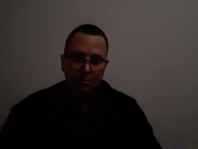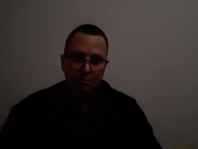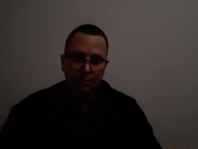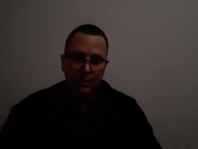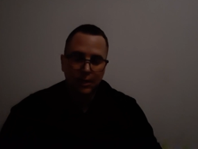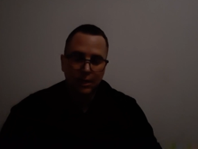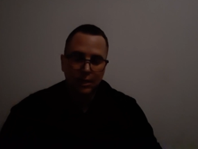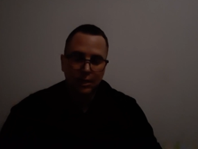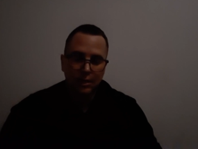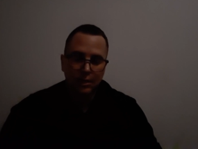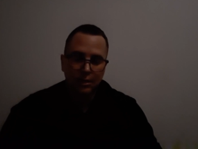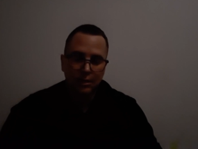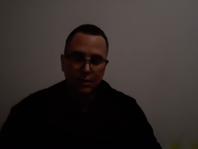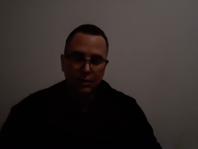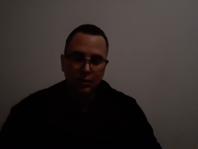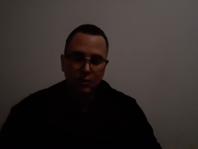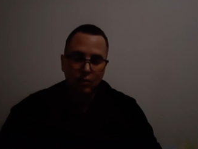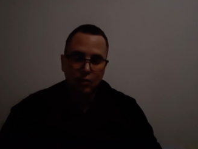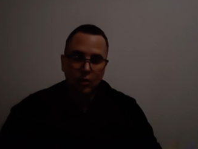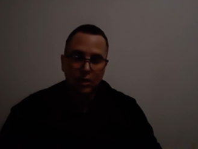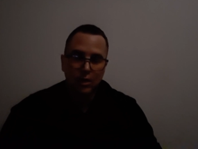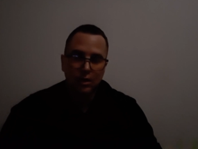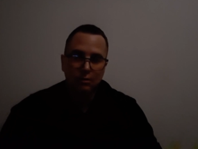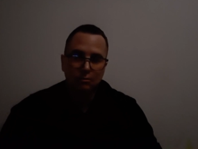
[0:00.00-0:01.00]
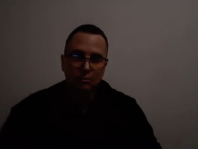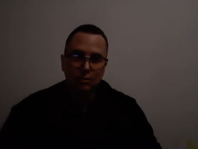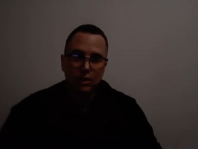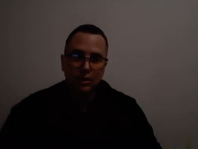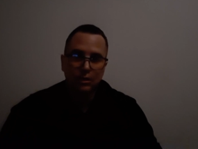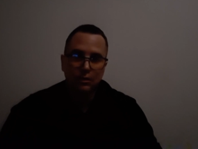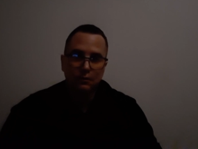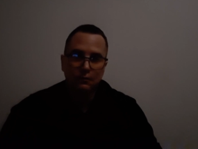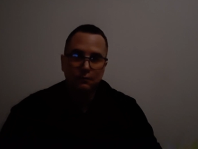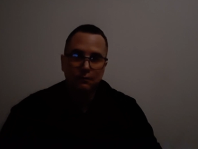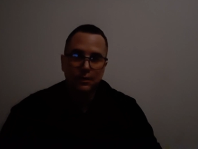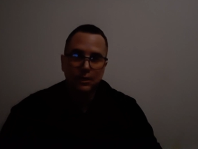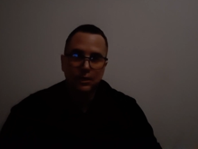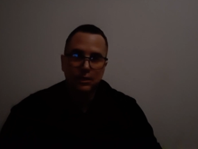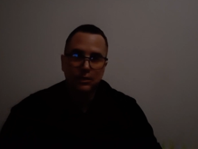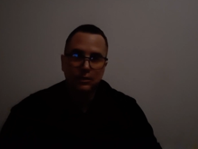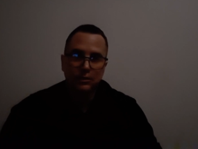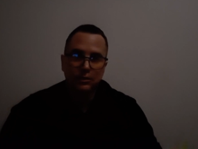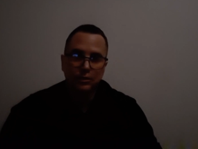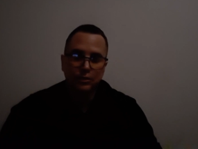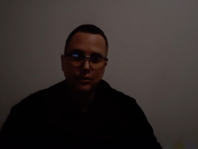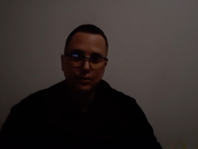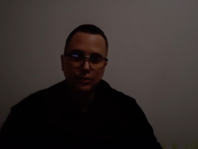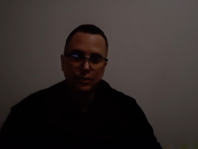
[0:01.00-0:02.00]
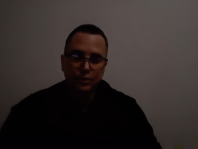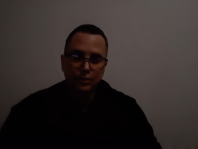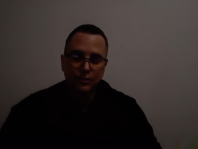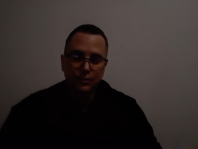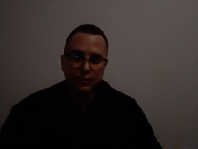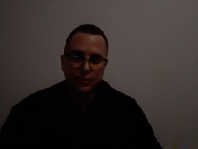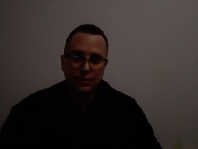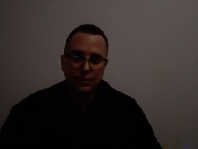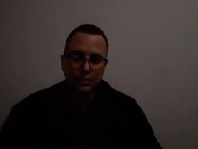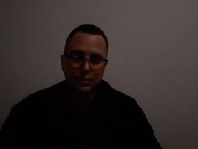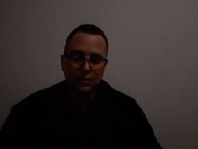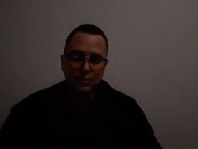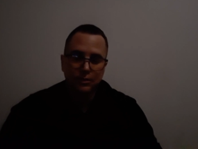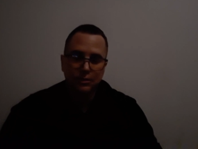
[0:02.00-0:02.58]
by Juan Michael Valmich Junior